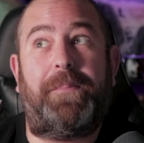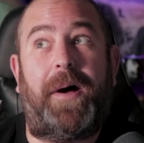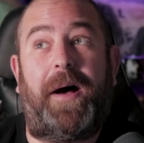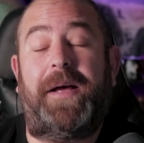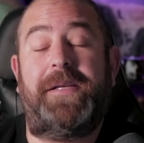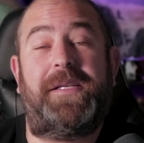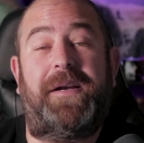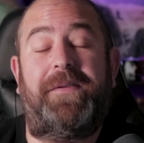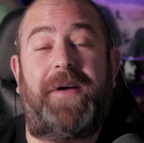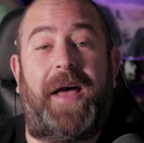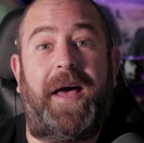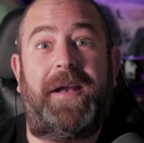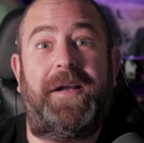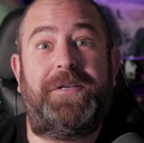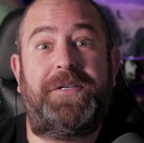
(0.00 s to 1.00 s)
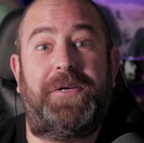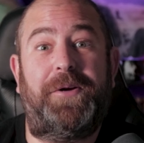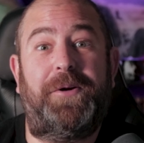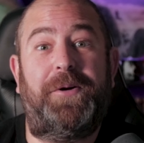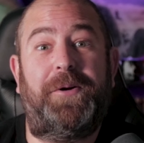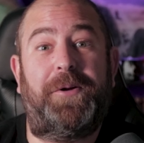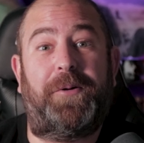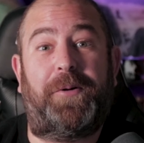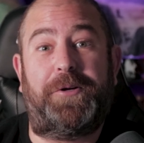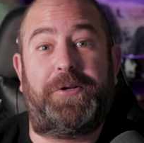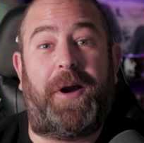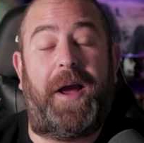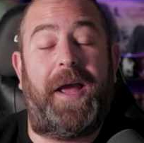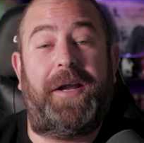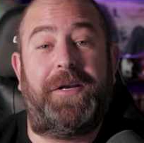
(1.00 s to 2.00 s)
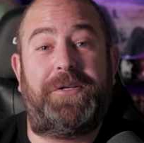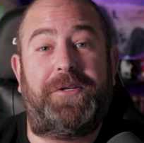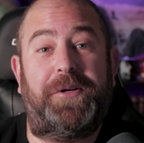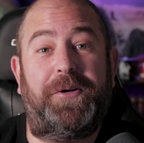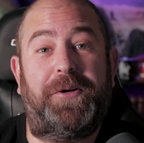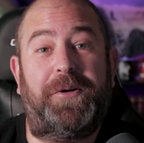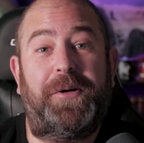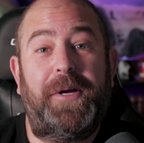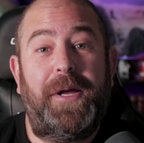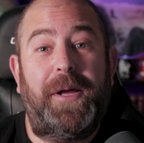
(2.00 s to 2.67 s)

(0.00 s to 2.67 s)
positive attitude or trying to